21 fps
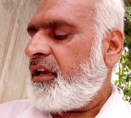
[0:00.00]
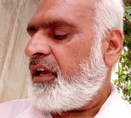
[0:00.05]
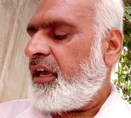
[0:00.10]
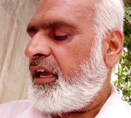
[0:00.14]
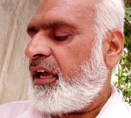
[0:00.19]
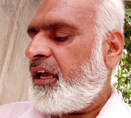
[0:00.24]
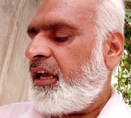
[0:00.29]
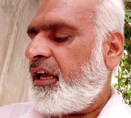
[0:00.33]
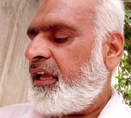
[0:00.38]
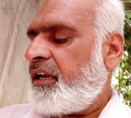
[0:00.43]

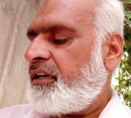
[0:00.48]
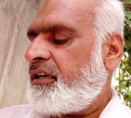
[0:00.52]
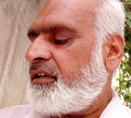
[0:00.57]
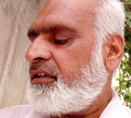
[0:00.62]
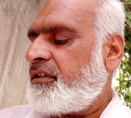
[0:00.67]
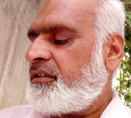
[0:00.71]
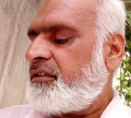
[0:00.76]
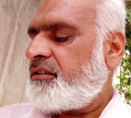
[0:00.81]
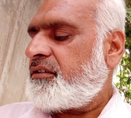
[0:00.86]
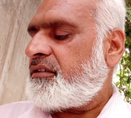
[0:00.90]
and
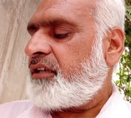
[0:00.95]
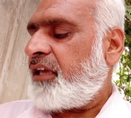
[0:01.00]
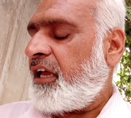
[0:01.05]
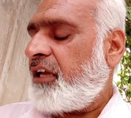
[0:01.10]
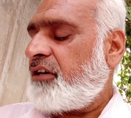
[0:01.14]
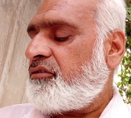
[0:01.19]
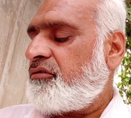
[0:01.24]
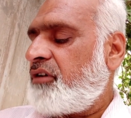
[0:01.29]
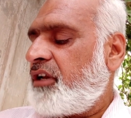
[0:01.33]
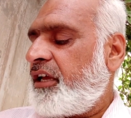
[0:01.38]

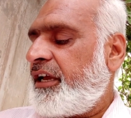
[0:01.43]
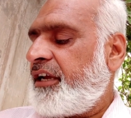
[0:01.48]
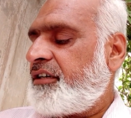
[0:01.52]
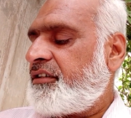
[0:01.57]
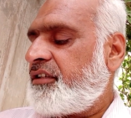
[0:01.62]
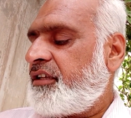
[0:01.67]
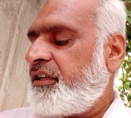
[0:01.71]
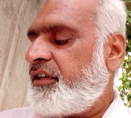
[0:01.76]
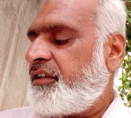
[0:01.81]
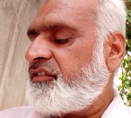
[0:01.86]

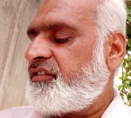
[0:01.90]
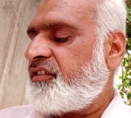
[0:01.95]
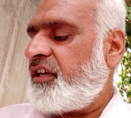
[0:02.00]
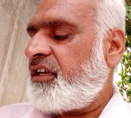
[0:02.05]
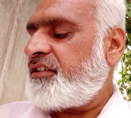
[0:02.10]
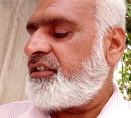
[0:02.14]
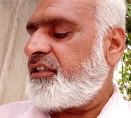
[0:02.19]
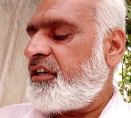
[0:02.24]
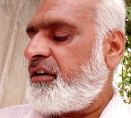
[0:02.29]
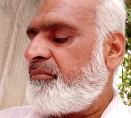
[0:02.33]
calculate the
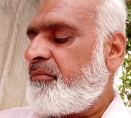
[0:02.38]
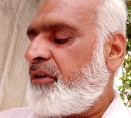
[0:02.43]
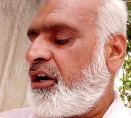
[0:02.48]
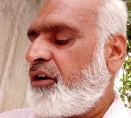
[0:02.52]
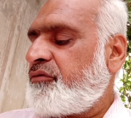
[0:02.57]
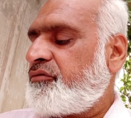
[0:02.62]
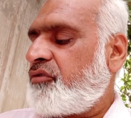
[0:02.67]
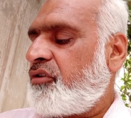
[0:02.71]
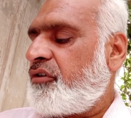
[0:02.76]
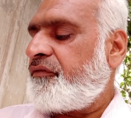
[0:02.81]
resulting
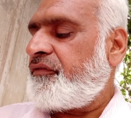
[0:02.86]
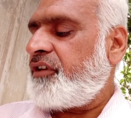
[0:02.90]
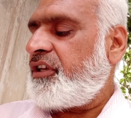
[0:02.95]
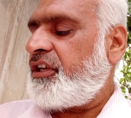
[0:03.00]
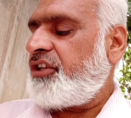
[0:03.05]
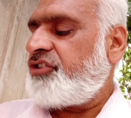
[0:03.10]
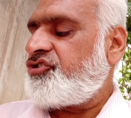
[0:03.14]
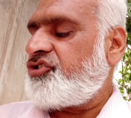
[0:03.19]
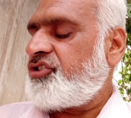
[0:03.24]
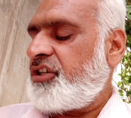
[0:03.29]
amount of
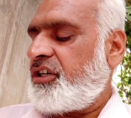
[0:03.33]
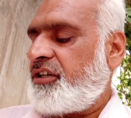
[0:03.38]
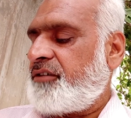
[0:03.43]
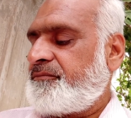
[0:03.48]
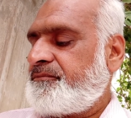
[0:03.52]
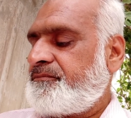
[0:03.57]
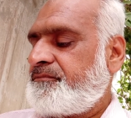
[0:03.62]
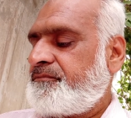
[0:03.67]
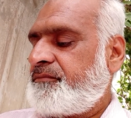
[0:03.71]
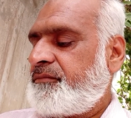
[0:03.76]
each year.
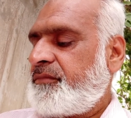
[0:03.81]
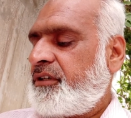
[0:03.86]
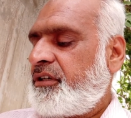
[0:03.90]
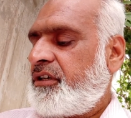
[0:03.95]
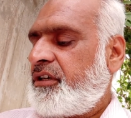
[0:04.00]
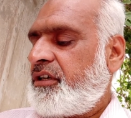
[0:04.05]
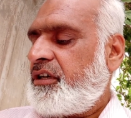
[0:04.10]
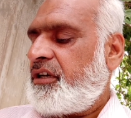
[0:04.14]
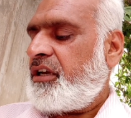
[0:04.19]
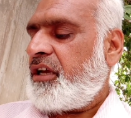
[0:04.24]

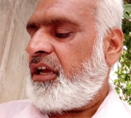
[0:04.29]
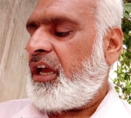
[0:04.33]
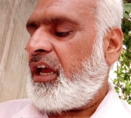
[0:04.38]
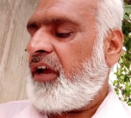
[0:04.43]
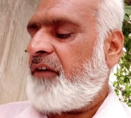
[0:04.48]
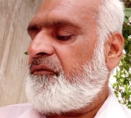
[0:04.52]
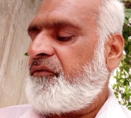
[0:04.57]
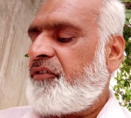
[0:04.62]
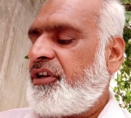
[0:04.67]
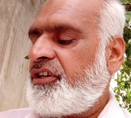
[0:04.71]

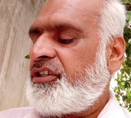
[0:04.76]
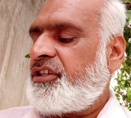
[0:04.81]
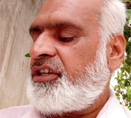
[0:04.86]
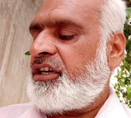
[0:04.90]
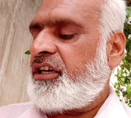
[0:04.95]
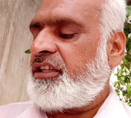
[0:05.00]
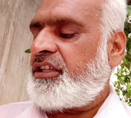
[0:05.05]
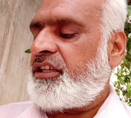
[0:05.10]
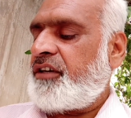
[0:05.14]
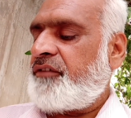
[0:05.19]
Every
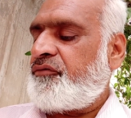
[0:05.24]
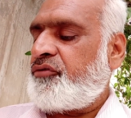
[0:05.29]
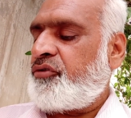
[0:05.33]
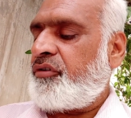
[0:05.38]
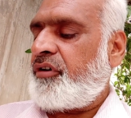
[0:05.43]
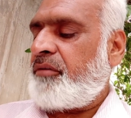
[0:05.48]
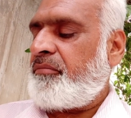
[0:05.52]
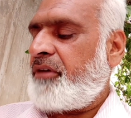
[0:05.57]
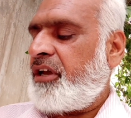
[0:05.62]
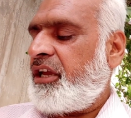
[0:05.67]
year,
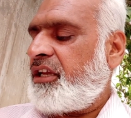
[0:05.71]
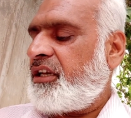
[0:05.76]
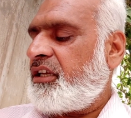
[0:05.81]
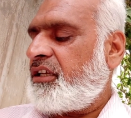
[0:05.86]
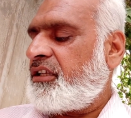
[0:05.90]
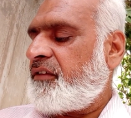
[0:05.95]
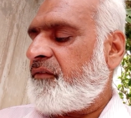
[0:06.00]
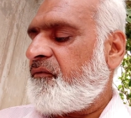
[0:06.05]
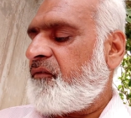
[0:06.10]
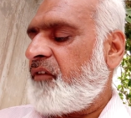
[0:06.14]
therefore,
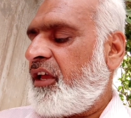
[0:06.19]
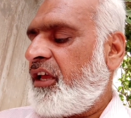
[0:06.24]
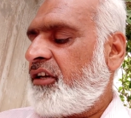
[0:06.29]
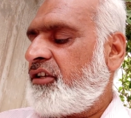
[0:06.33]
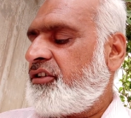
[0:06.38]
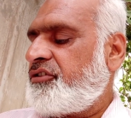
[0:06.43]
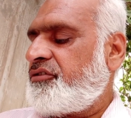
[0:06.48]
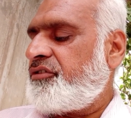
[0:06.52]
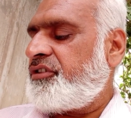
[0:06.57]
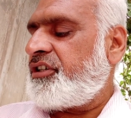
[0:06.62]
remaining the
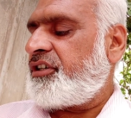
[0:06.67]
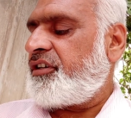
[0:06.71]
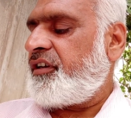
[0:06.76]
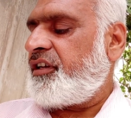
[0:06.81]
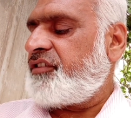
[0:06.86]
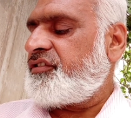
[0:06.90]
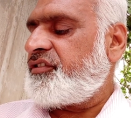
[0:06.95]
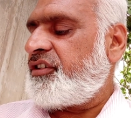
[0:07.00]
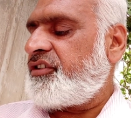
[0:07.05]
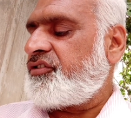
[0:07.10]
value
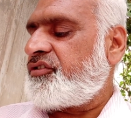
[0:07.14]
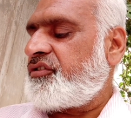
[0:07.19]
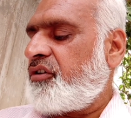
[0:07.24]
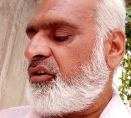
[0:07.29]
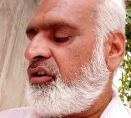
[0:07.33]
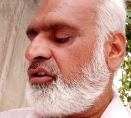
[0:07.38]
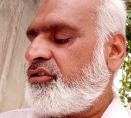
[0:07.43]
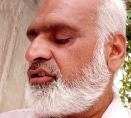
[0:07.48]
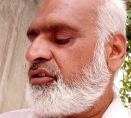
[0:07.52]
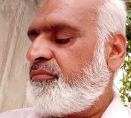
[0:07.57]
decreases
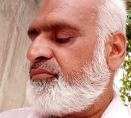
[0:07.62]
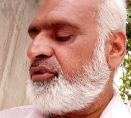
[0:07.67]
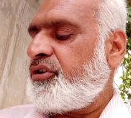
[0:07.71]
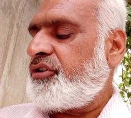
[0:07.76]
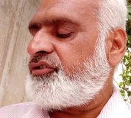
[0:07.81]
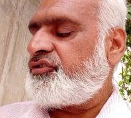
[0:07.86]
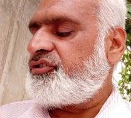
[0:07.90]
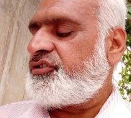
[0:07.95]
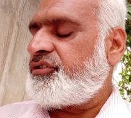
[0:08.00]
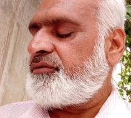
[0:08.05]
on the
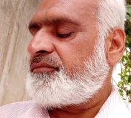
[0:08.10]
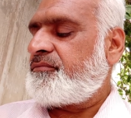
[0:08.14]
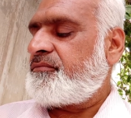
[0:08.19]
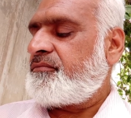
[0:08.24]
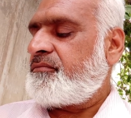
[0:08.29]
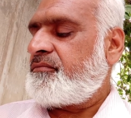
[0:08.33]
books.